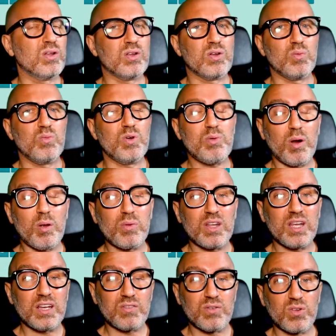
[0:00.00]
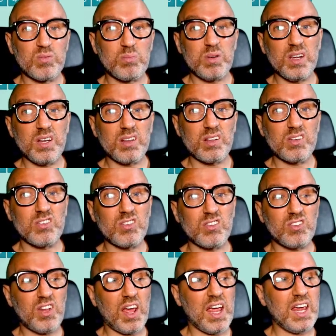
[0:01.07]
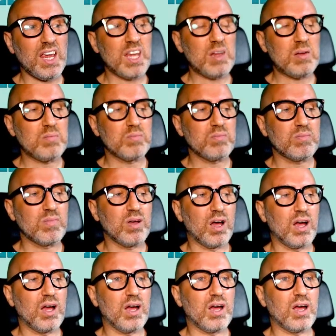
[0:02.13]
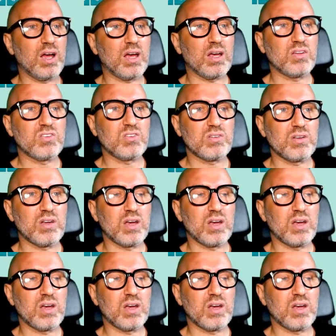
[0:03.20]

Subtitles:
We probably want the interval to be the same as